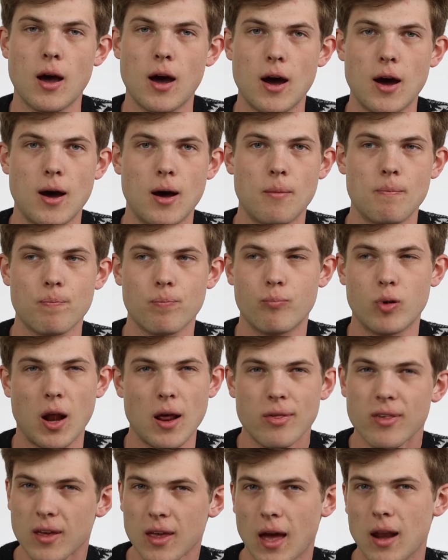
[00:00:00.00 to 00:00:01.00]
Um, but
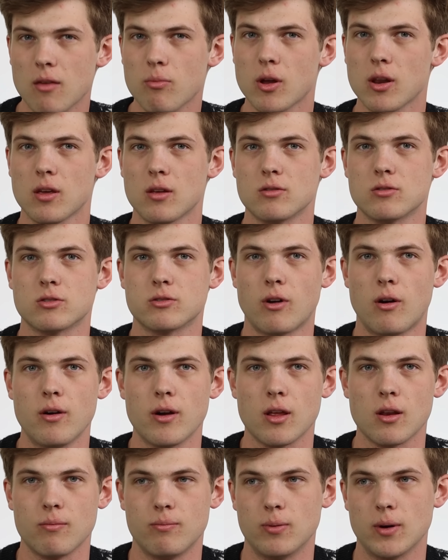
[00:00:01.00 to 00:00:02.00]
I think anybody can
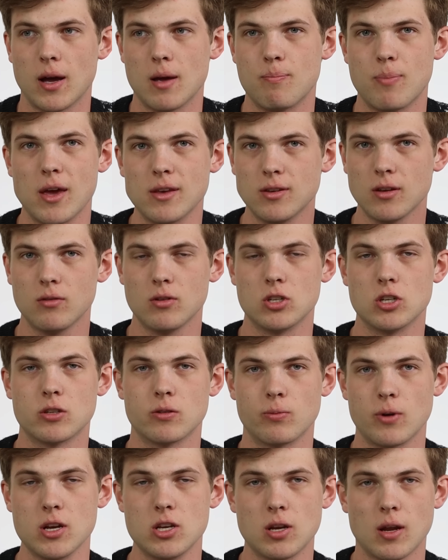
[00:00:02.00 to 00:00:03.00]
start it by basically
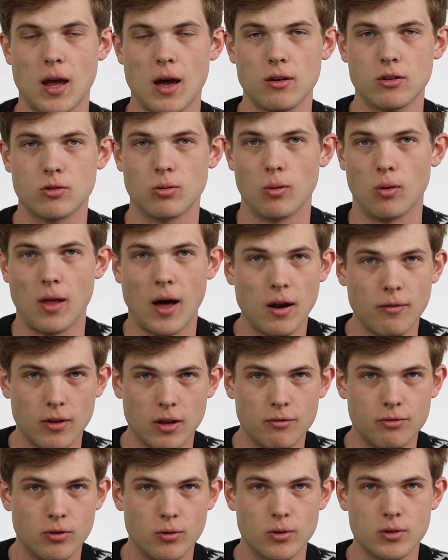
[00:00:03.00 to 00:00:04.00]
just reaching out to a lot of
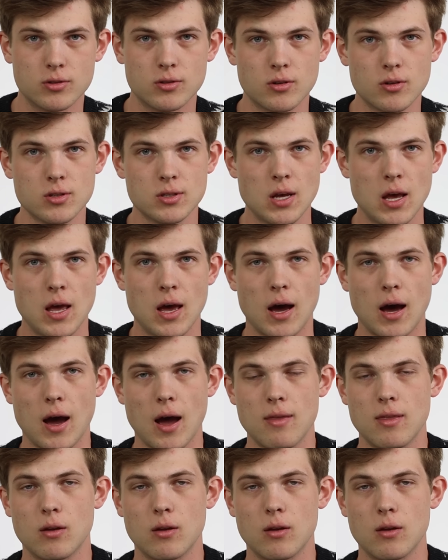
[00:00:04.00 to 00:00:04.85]
influencers uh,